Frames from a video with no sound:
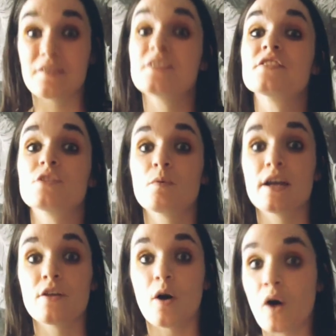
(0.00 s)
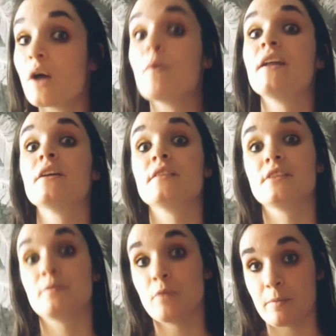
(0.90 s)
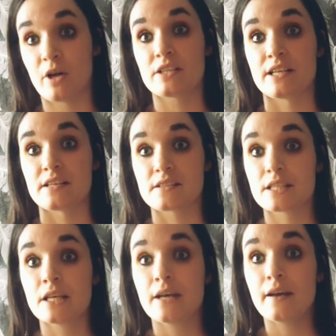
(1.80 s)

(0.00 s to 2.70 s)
and this is the way that I went and did my bike test.